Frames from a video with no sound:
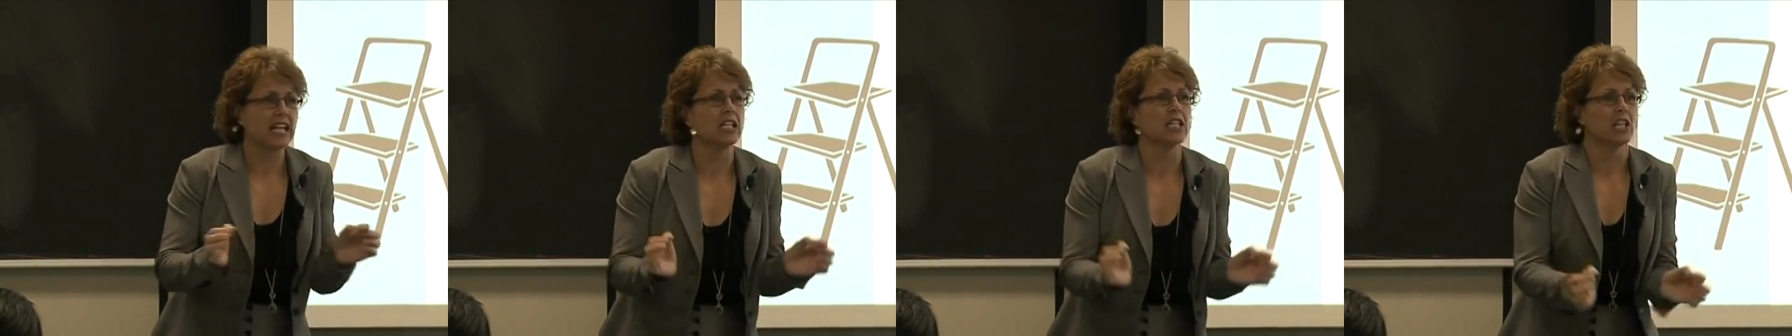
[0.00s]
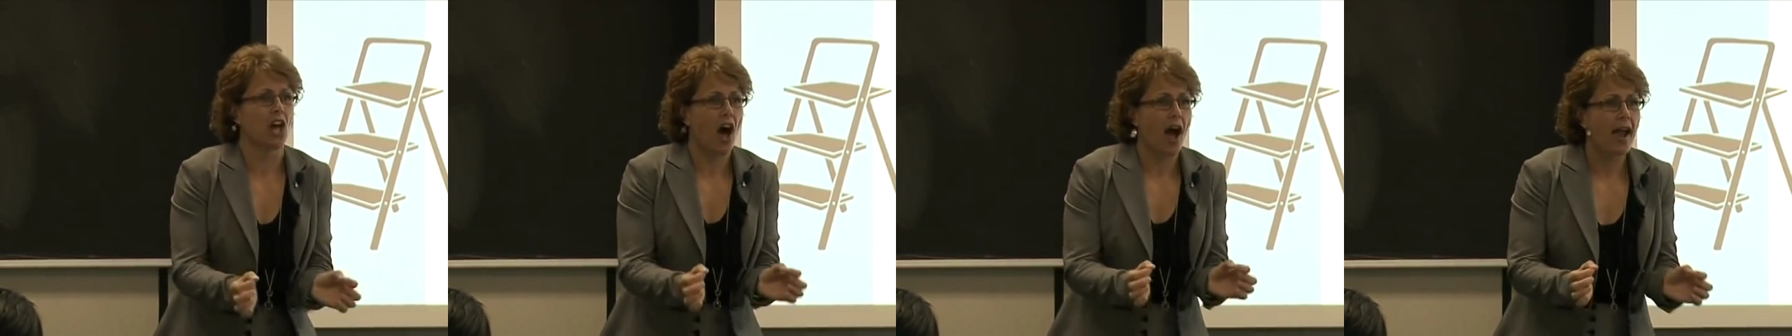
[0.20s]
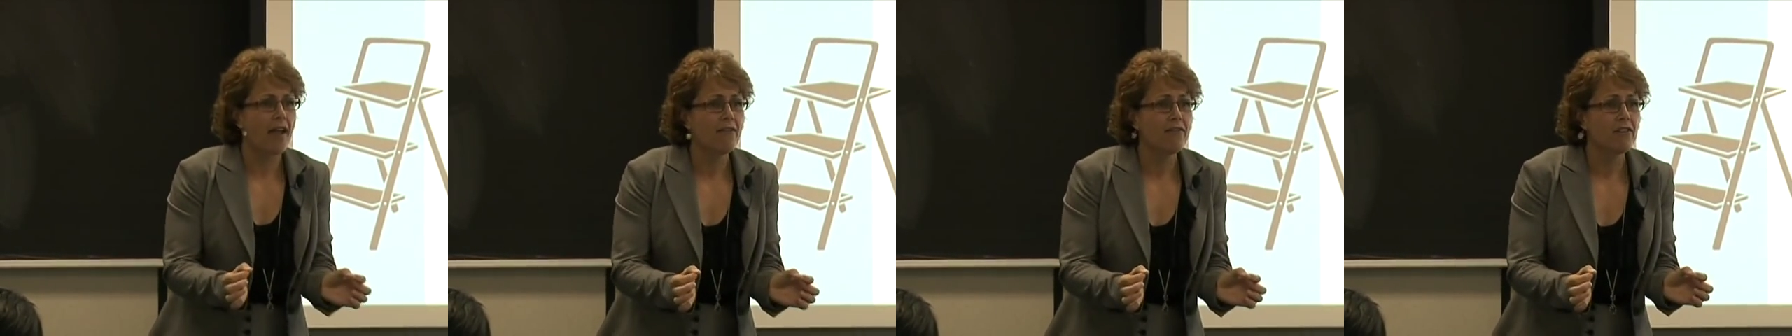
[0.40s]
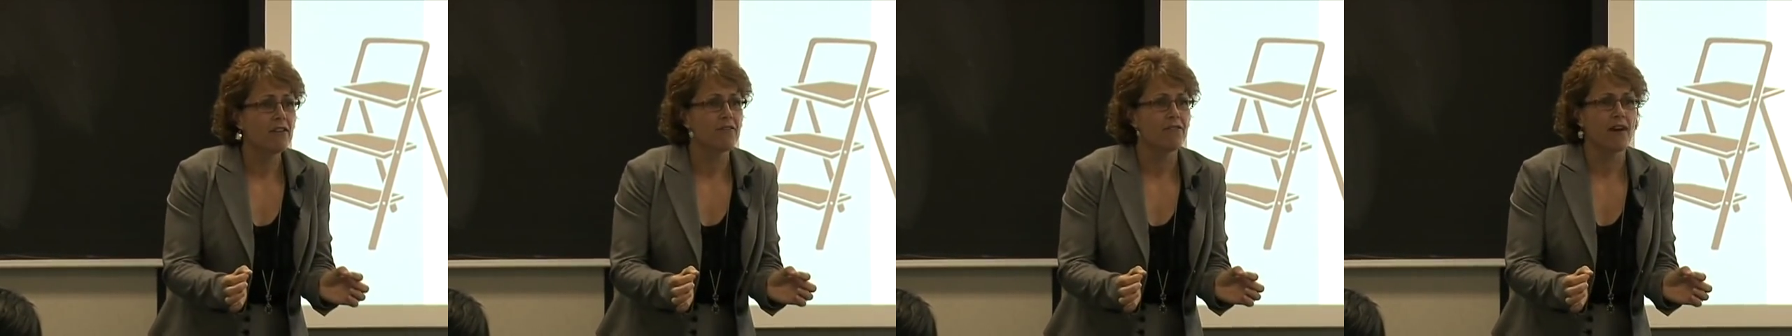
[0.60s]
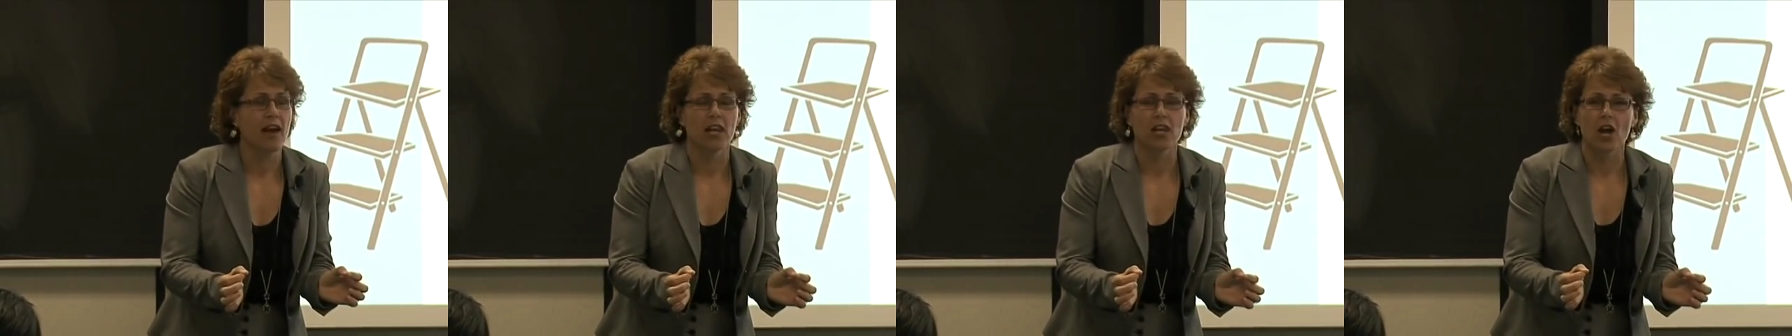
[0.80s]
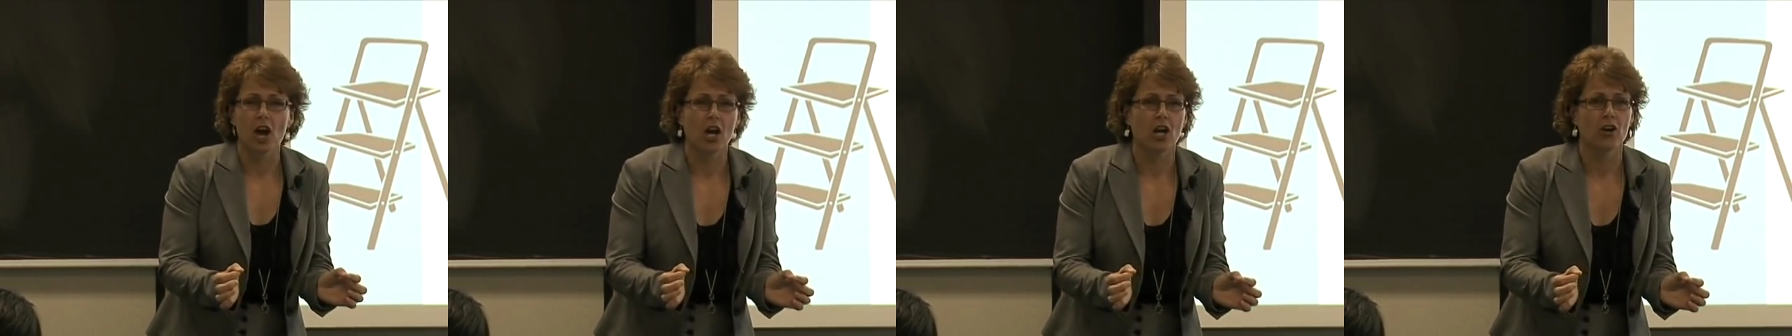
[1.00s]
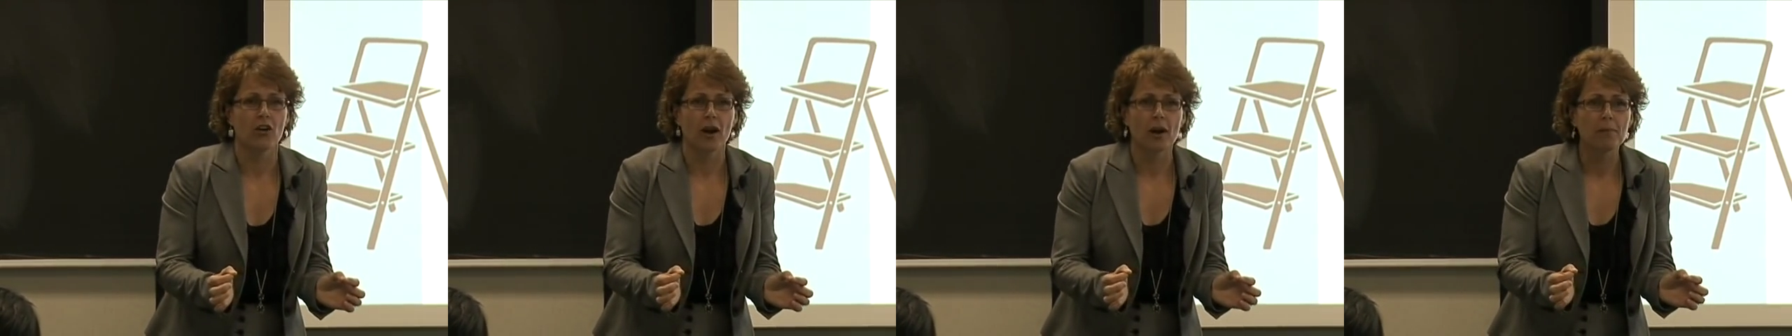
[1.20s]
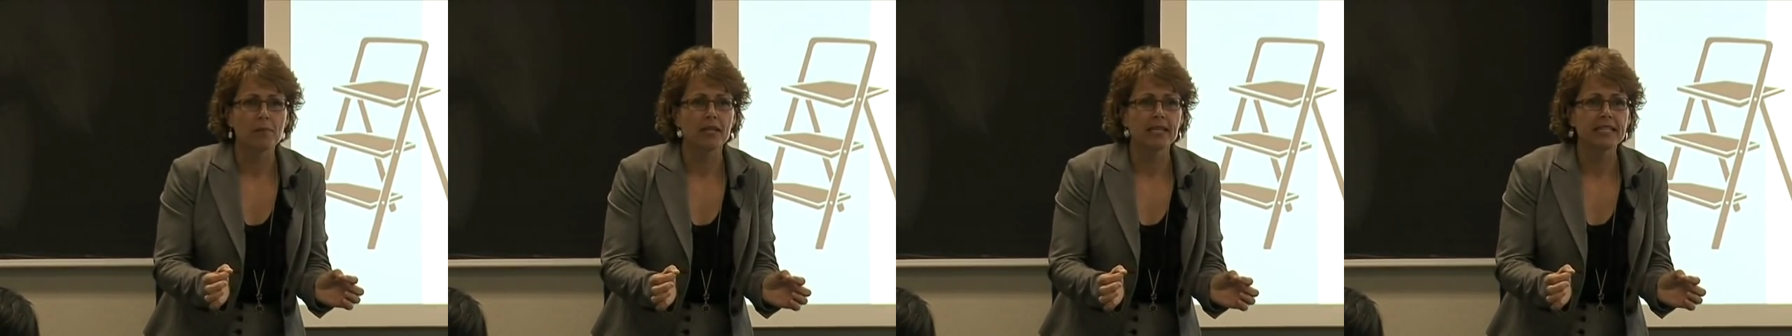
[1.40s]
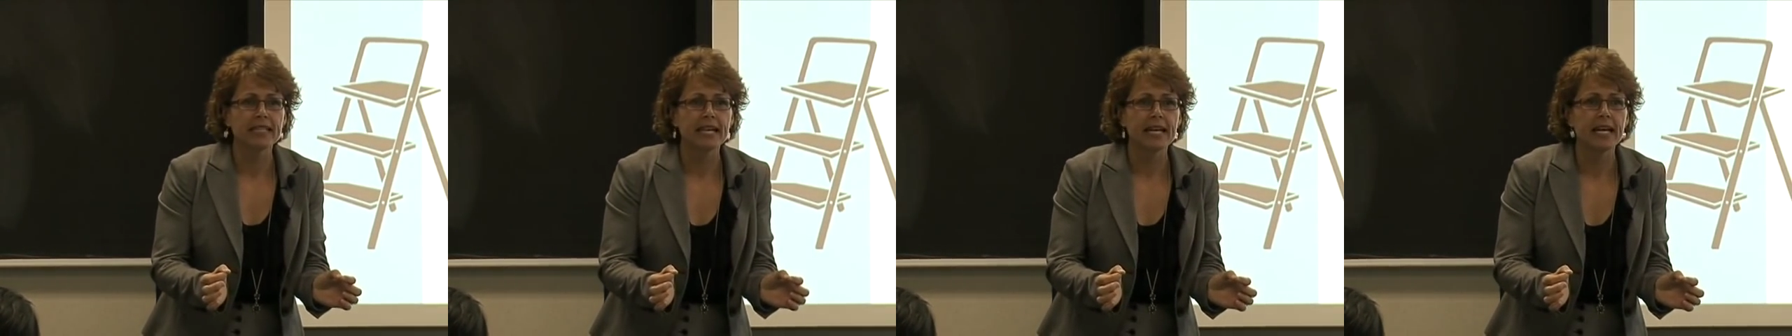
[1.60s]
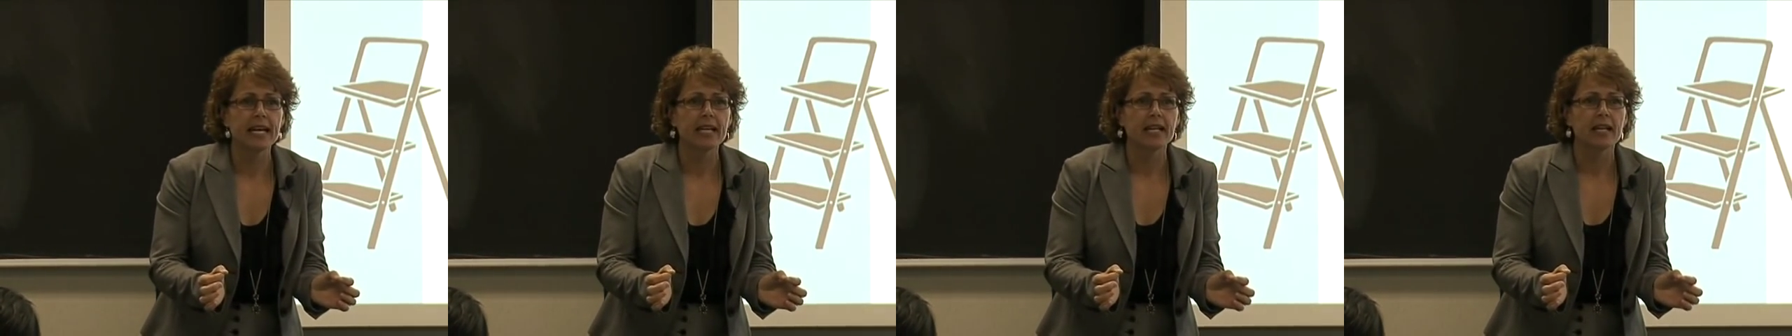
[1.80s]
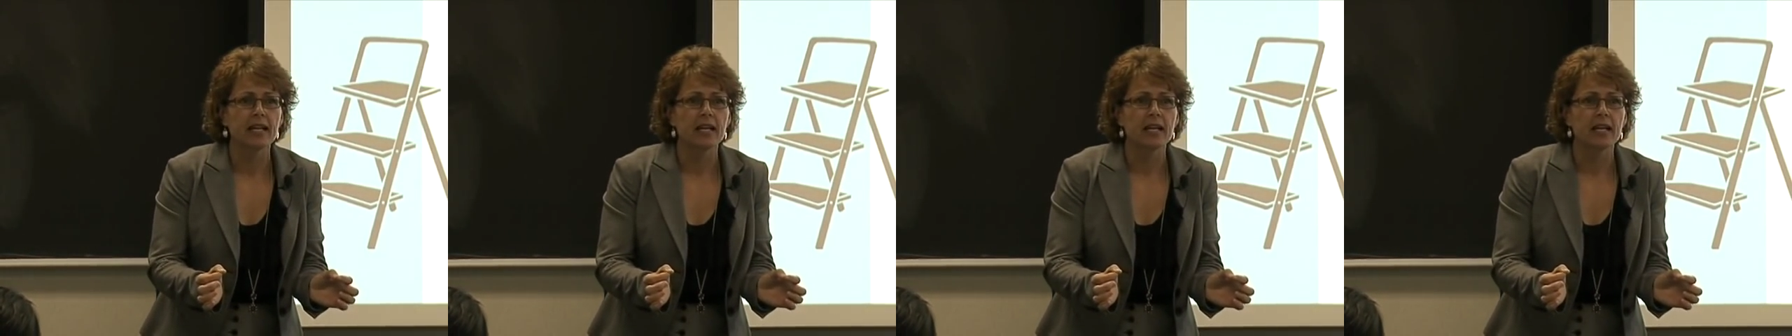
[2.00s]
alive if I lock her up like that?